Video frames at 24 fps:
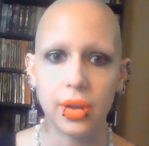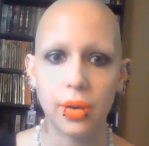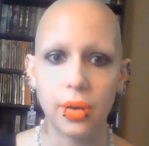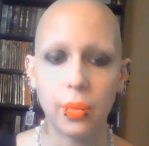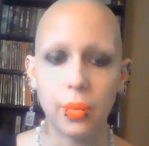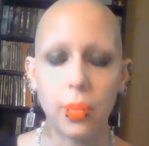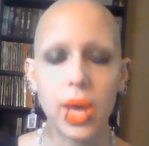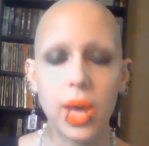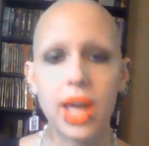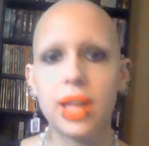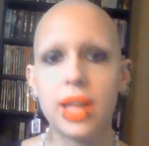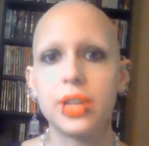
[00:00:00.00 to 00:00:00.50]

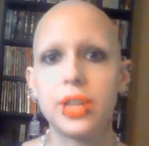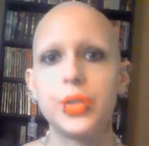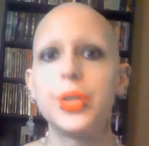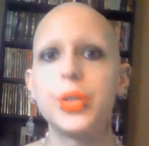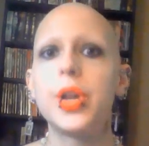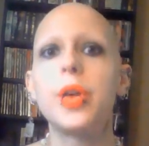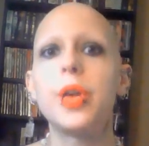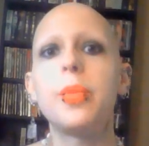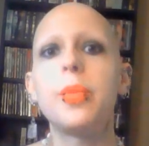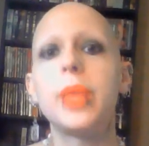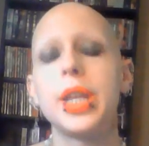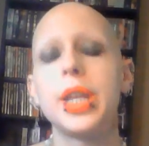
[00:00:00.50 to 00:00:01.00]
well,
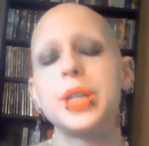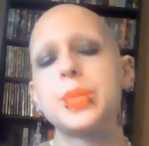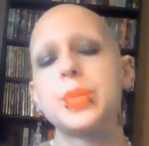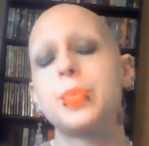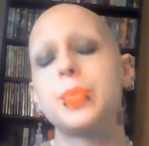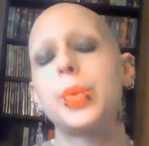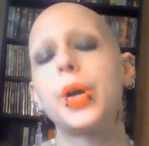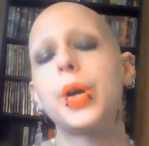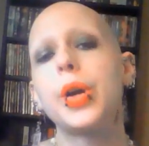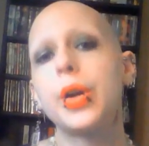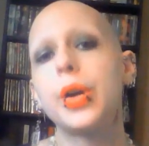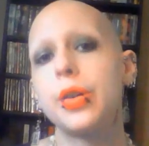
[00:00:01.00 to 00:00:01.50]
nobody's
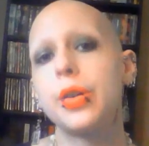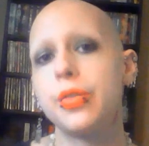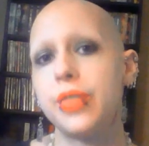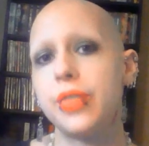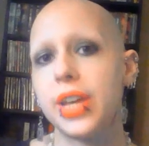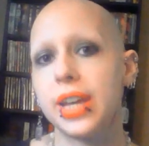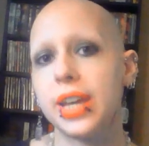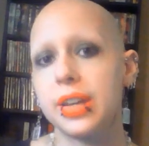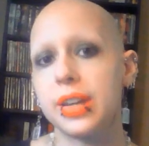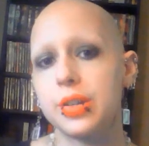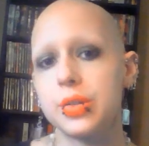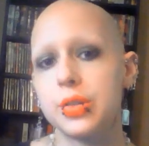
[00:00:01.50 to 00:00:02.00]

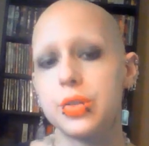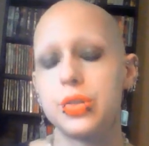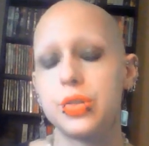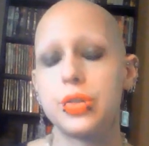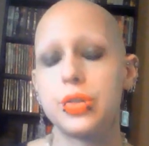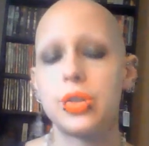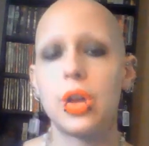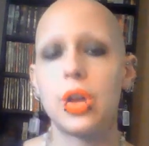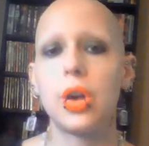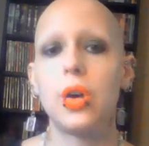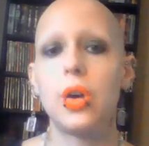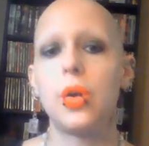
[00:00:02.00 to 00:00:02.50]
perfect,
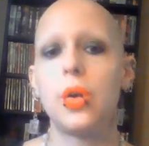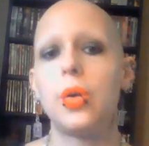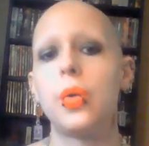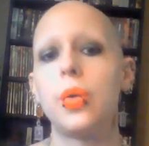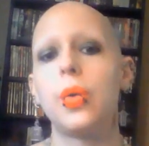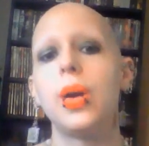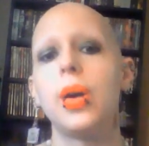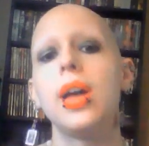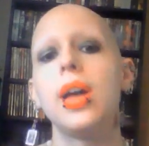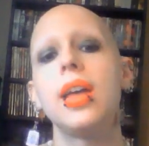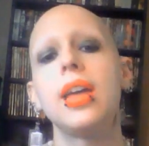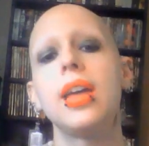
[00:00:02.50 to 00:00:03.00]

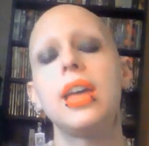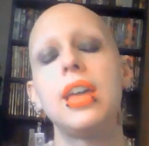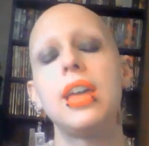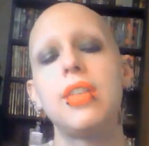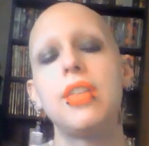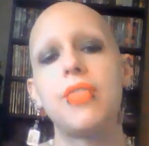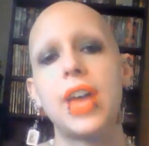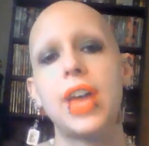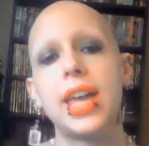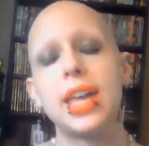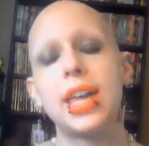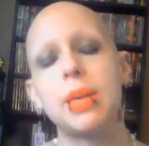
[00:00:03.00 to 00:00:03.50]
so
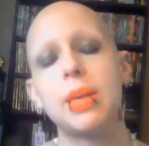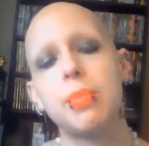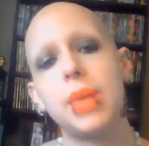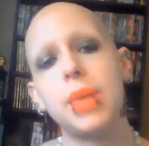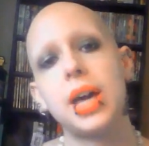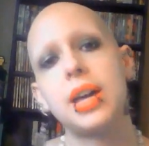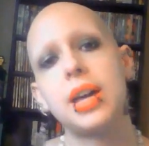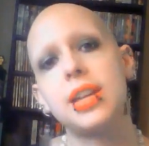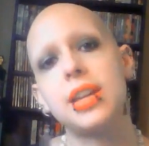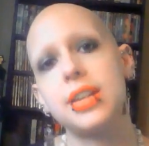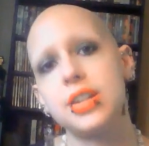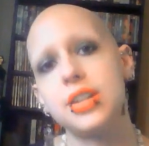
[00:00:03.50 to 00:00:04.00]
if I get
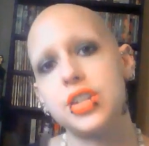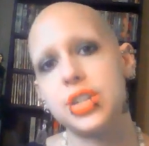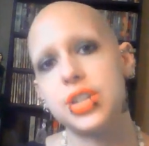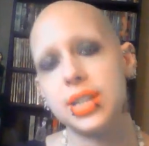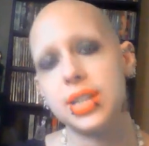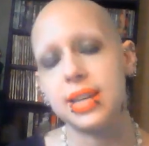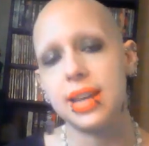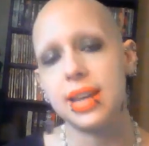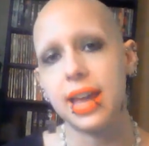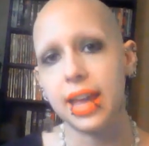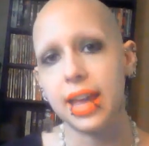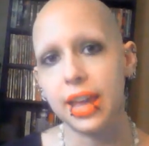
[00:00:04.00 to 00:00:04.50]
punished
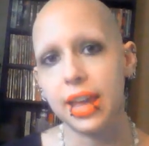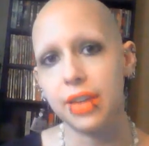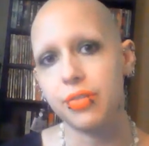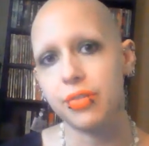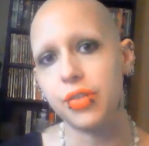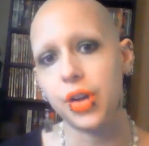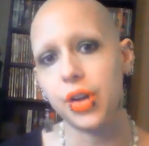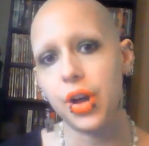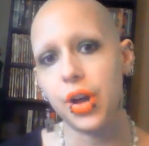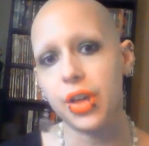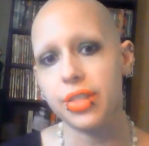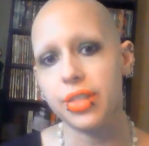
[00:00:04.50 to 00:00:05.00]
at night
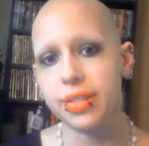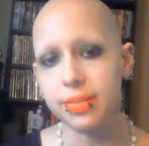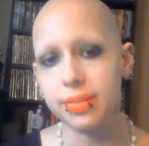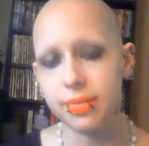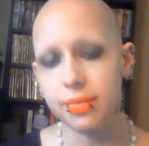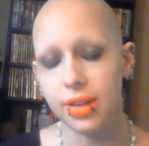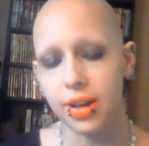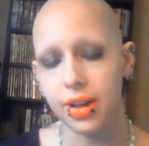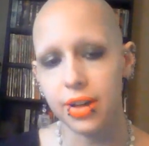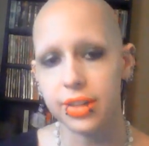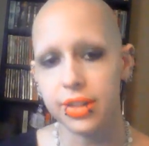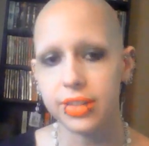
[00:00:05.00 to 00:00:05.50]
for
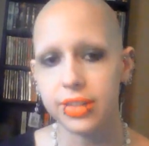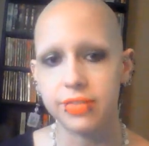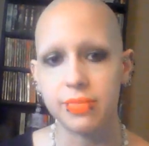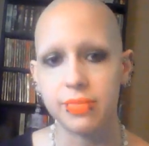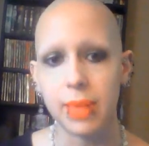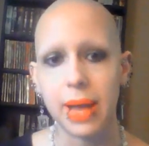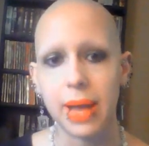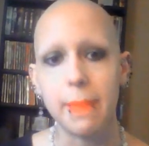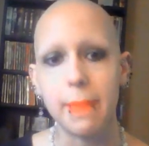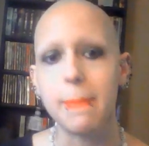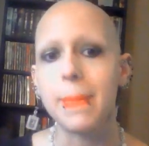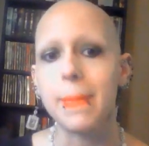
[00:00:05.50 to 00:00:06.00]
all of
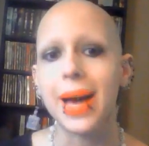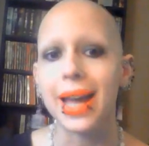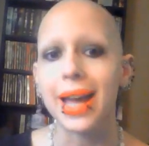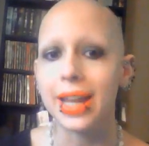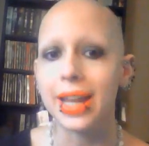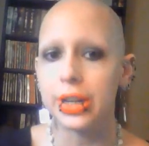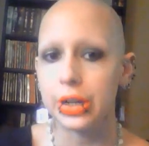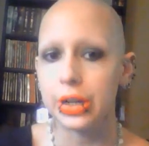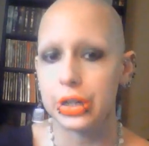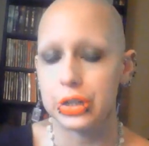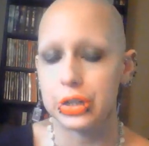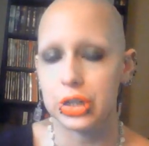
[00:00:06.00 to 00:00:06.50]
my
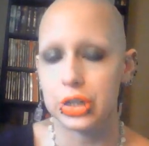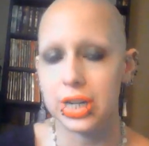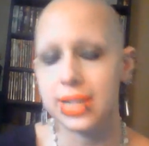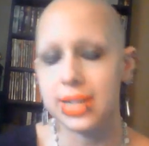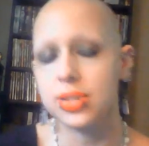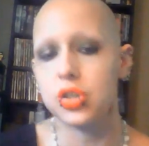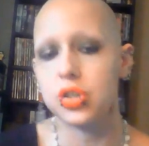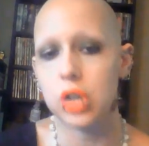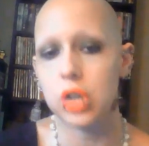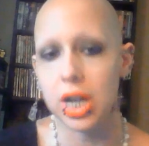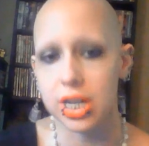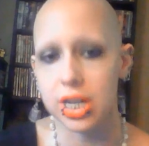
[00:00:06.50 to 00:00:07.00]
minor
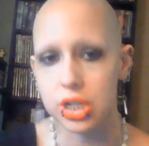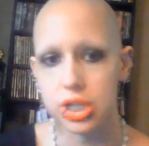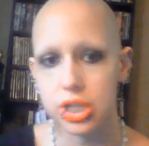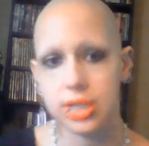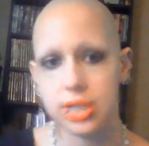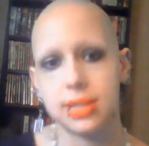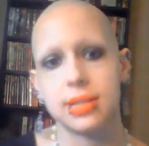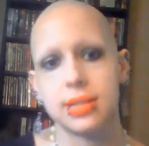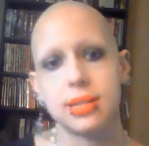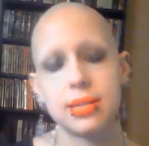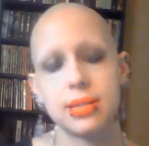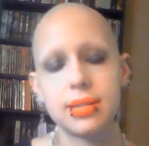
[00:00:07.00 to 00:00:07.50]

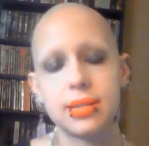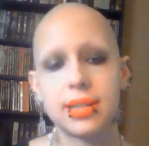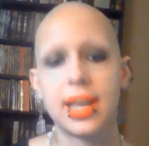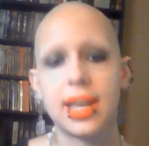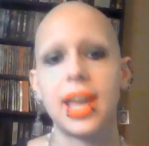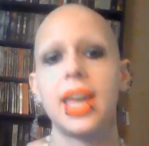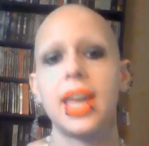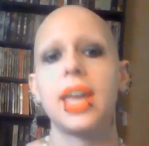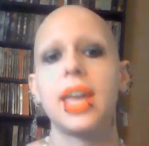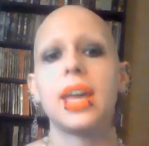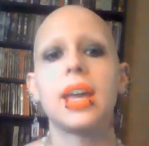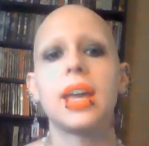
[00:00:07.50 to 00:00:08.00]
transgressions,
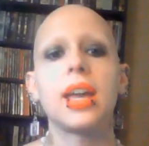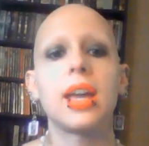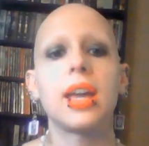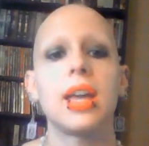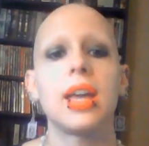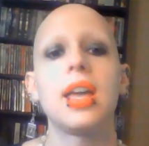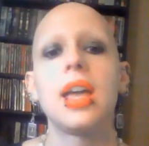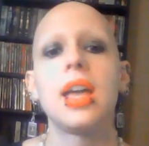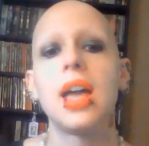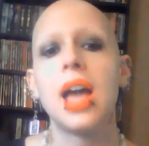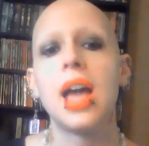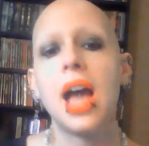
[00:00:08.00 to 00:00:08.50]
like
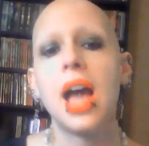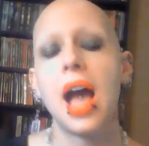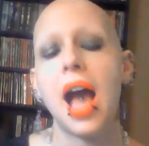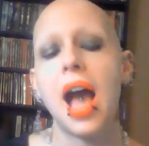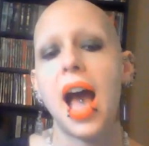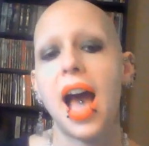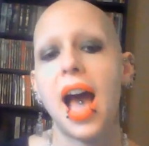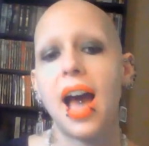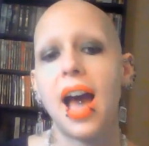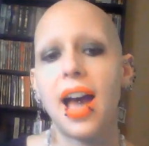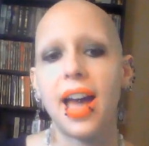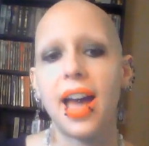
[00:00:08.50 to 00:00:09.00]

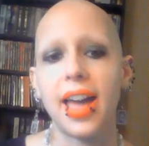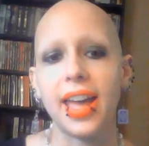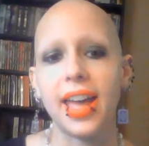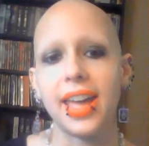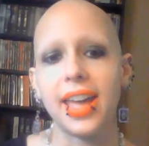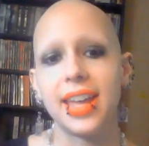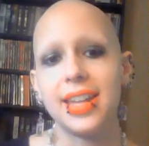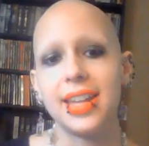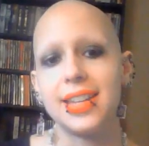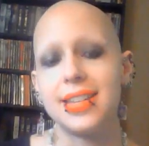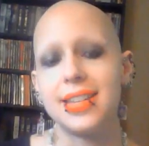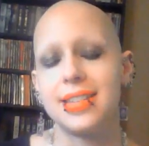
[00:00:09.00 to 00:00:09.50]

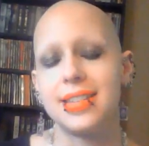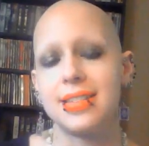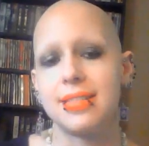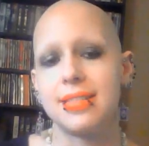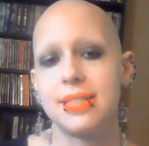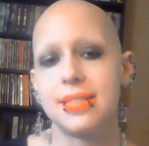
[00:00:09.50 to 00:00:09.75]
I